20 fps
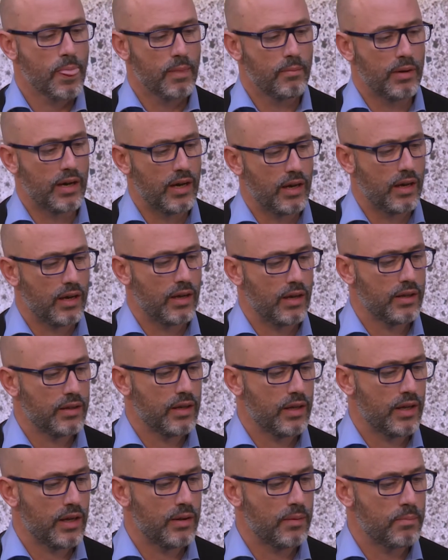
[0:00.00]

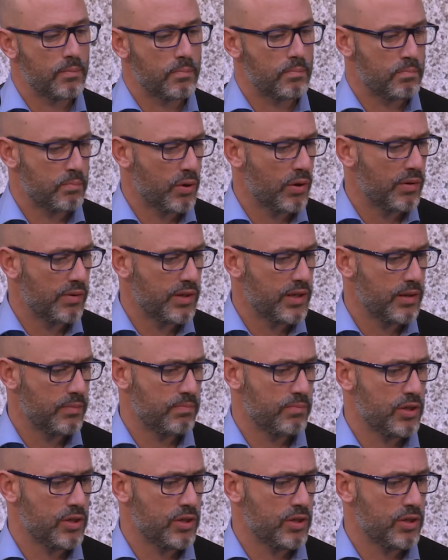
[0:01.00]
and probably,